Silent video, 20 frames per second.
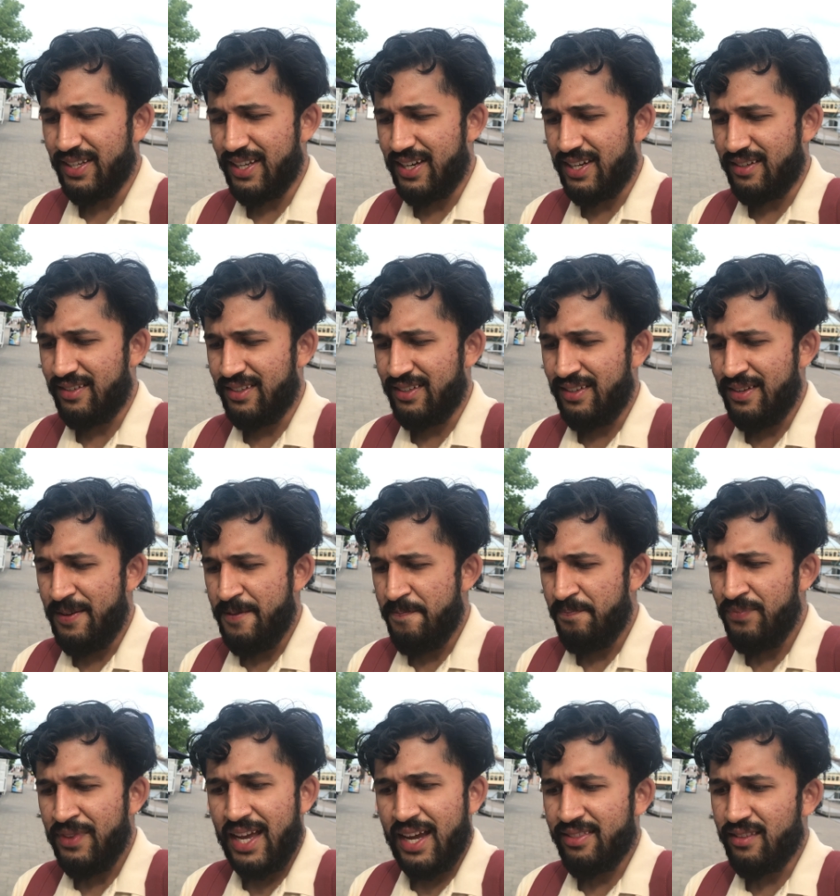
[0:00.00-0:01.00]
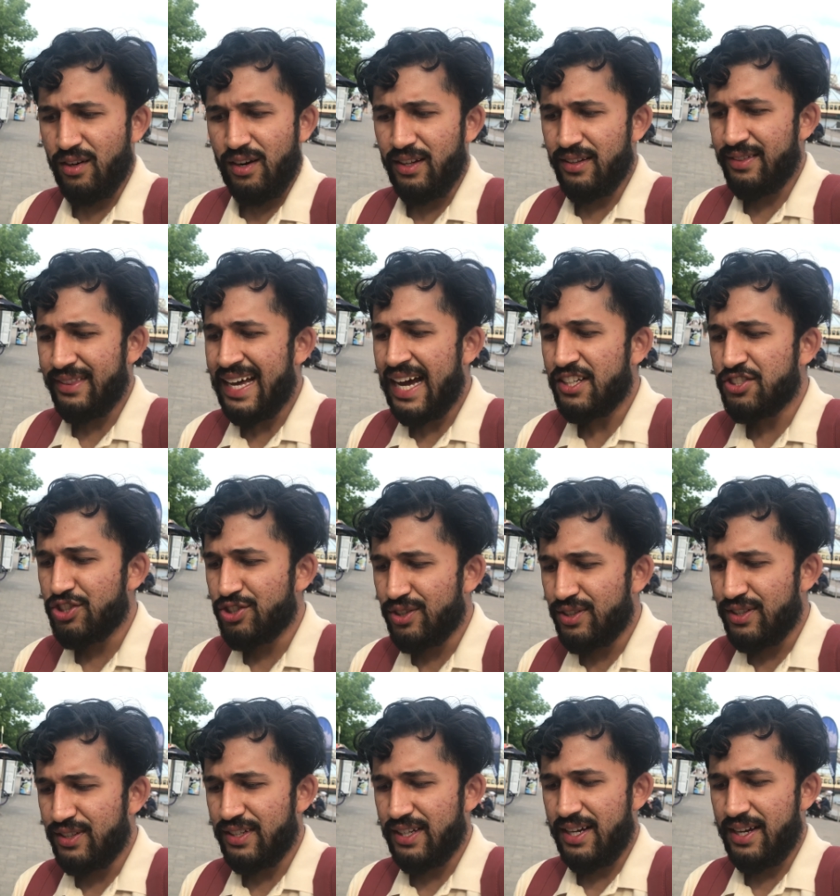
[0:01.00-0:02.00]
Yeah. And they're all
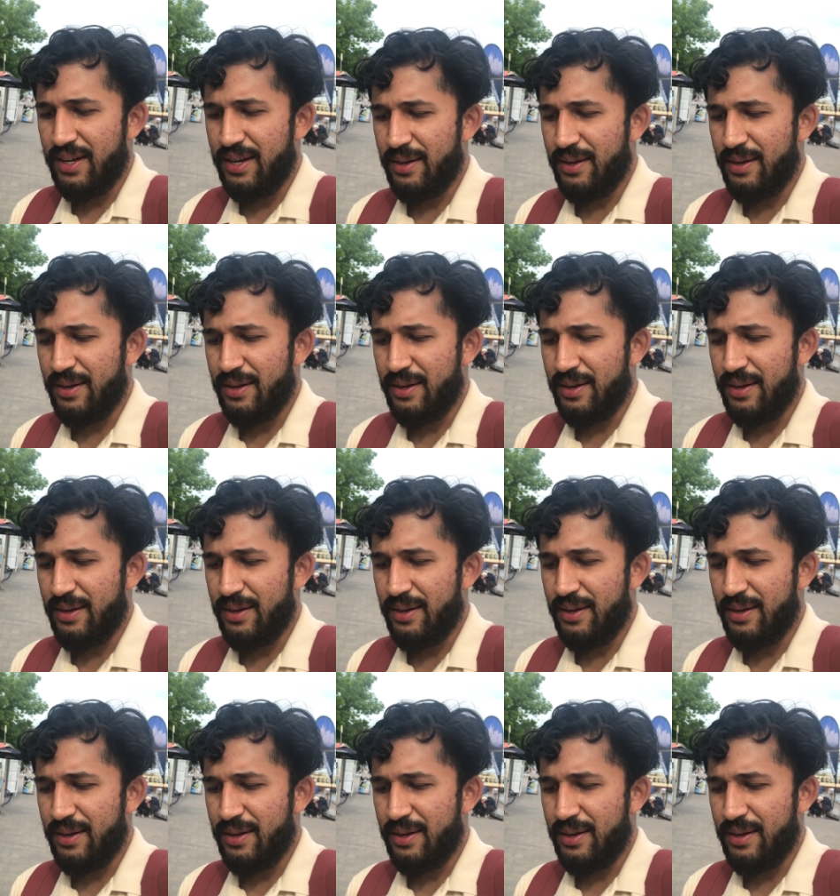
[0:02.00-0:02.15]
natural.